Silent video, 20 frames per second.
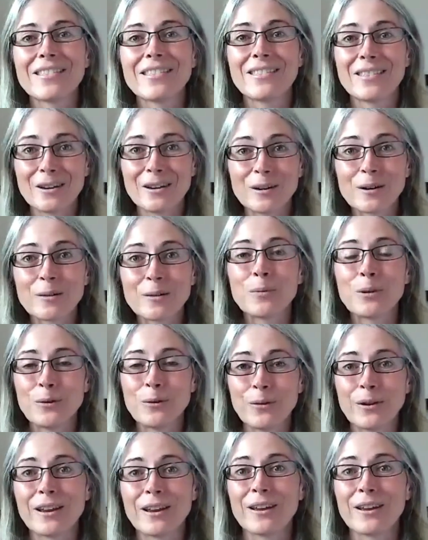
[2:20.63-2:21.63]

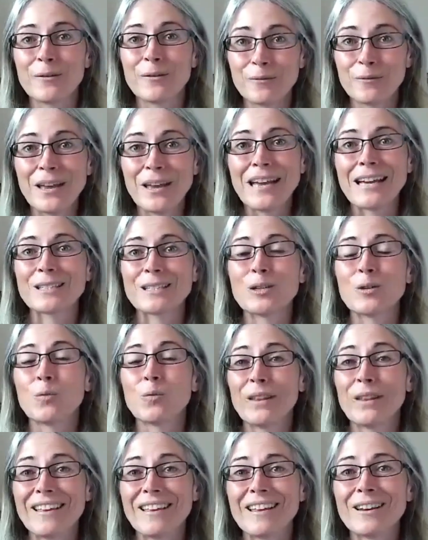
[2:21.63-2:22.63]
therapeutic effect
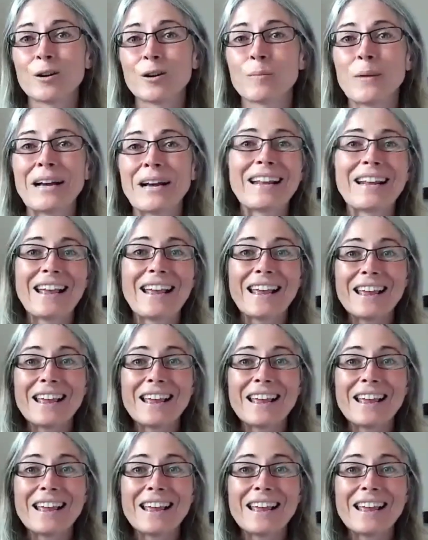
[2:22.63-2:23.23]
within our body,